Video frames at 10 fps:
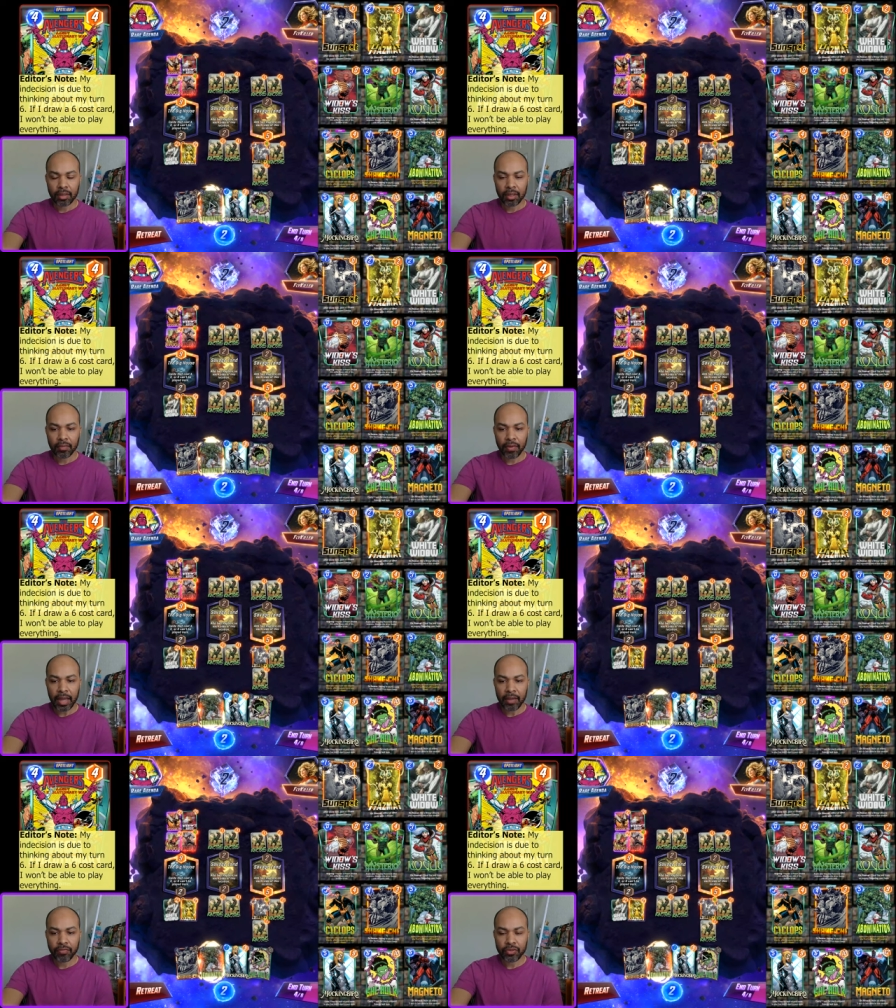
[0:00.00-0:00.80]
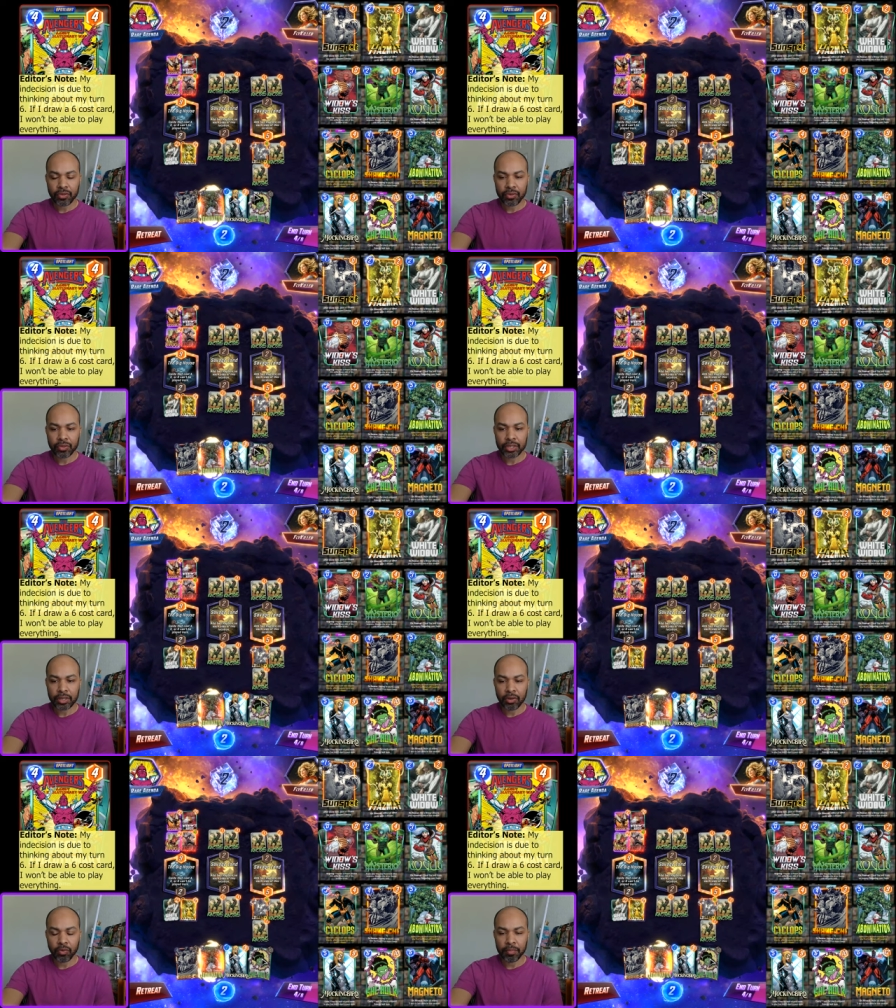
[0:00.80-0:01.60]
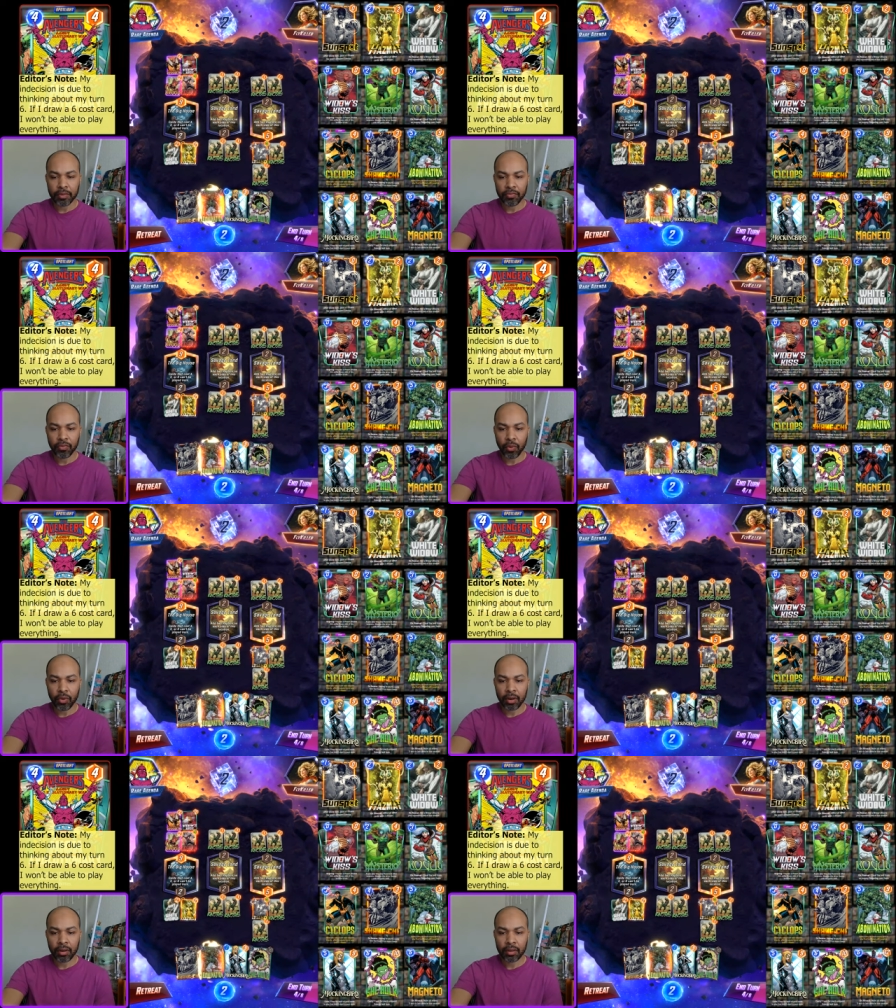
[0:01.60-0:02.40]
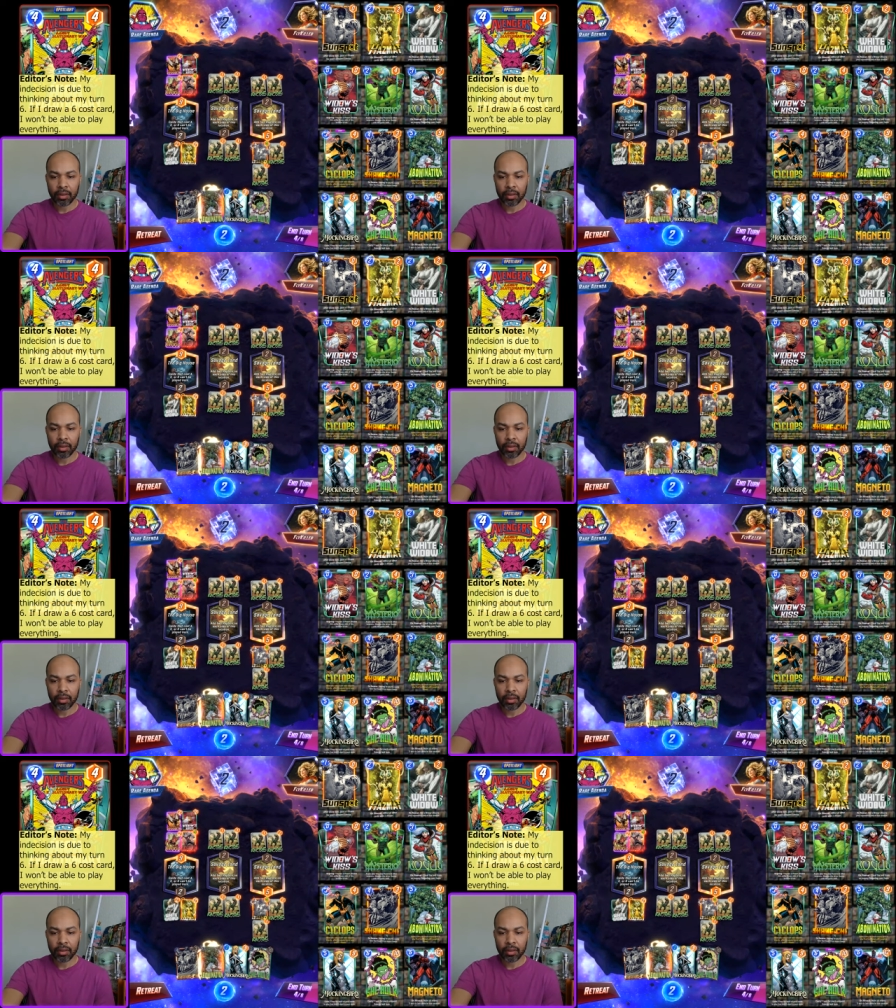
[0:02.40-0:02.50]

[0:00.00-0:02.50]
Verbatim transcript: If I have two, She-Hulk would be four.